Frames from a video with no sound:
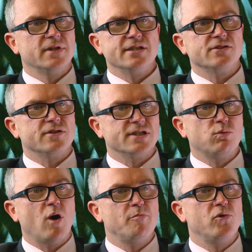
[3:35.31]
These are the
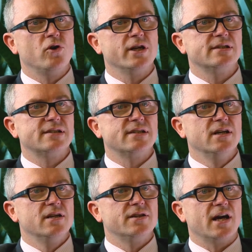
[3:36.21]
swap points
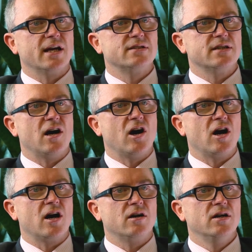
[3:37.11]
that
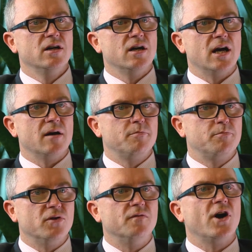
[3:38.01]
are uh,
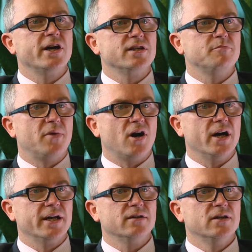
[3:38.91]
provided by,